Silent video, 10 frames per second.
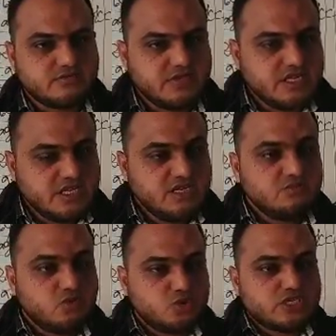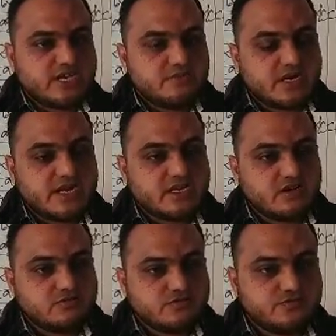we need more time right
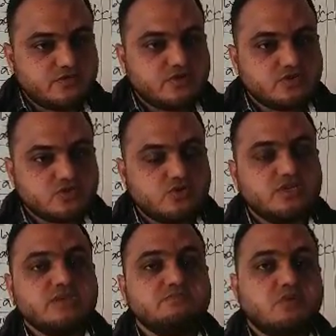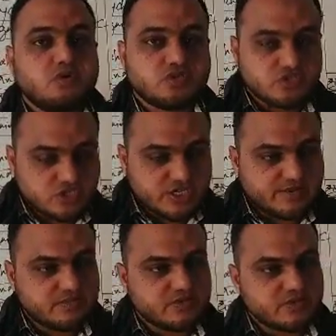now to focus on important
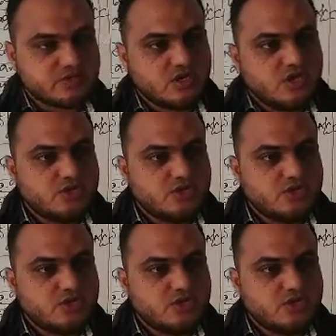chapters.